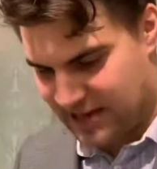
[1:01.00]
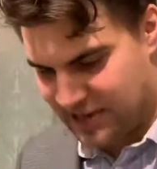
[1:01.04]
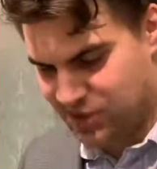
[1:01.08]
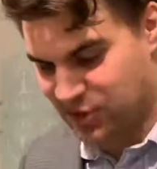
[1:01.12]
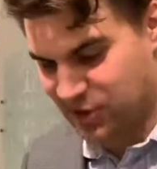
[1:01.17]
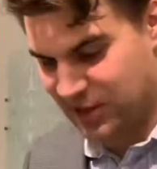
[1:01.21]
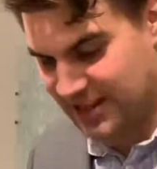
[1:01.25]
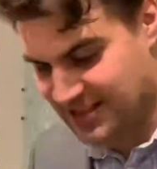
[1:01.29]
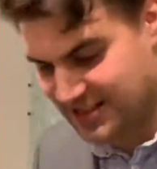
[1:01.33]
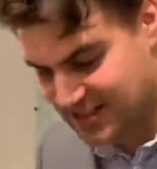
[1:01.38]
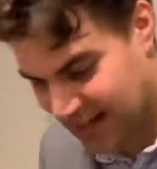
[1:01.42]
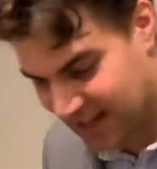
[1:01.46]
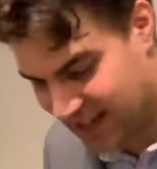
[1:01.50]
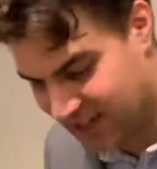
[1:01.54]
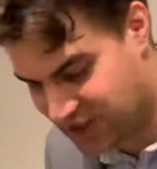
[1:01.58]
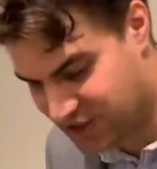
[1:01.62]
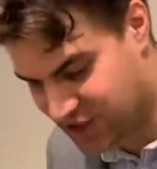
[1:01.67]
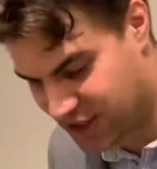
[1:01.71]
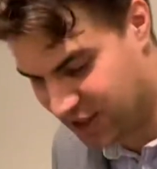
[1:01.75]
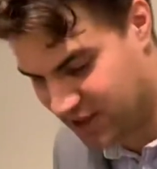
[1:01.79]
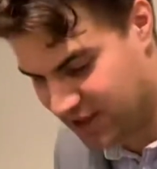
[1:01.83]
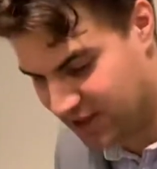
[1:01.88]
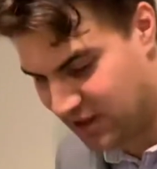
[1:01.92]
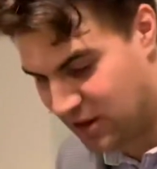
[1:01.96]

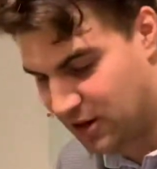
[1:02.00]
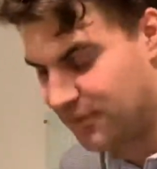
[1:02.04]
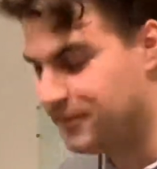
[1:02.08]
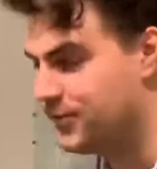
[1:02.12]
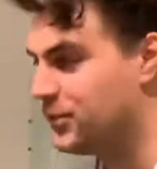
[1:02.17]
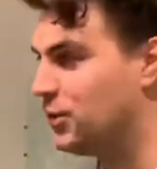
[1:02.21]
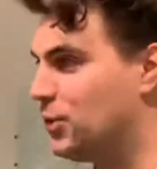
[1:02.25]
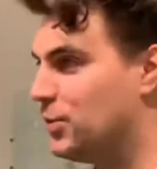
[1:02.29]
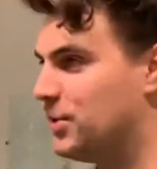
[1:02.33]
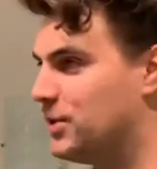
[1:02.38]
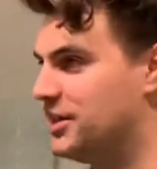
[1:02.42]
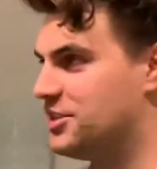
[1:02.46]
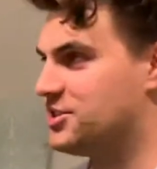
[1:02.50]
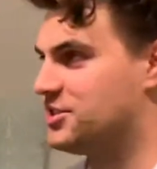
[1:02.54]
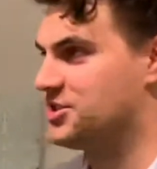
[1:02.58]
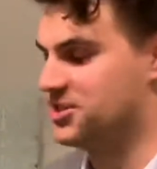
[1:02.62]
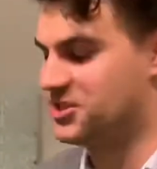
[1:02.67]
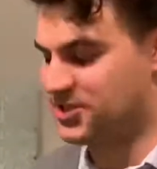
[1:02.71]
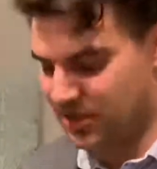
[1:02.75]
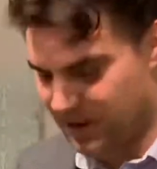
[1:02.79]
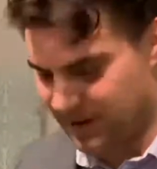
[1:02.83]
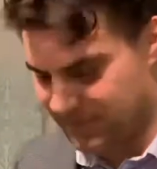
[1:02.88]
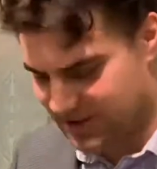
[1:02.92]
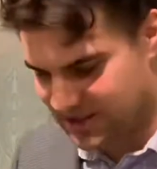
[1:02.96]
translation of Norwegian
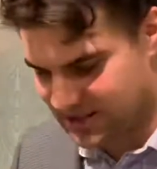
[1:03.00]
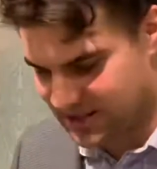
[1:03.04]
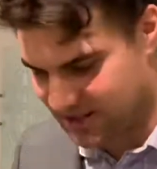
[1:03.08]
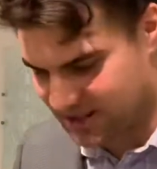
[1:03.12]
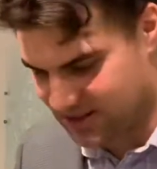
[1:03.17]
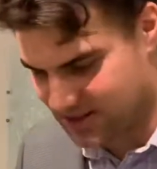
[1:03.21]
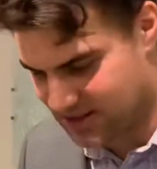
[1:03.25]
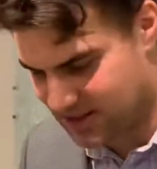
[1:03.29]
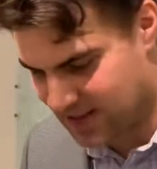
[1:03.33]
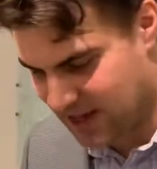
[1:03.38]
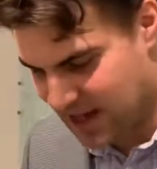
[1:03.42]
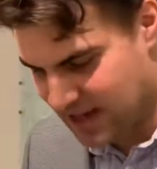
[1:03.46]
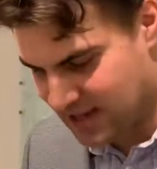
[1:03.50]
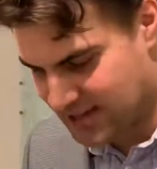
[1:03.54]
services